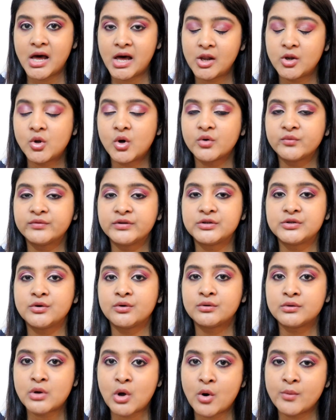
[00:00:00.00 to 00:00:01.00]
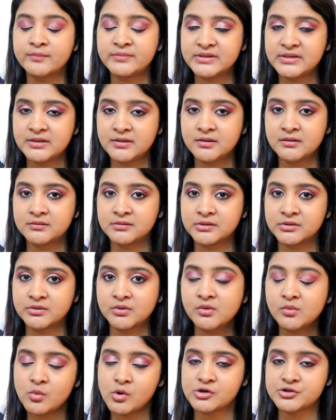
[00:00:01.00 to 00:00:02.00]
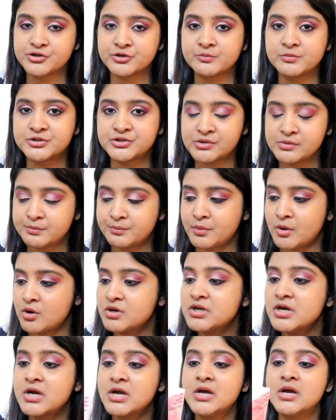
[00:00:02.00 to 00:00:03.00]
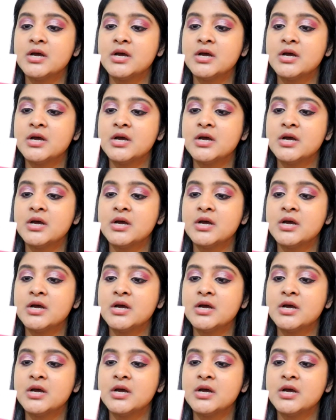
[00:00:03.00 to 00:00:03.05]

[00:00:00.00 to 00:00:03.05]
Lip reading: along with your normal washing machine pot.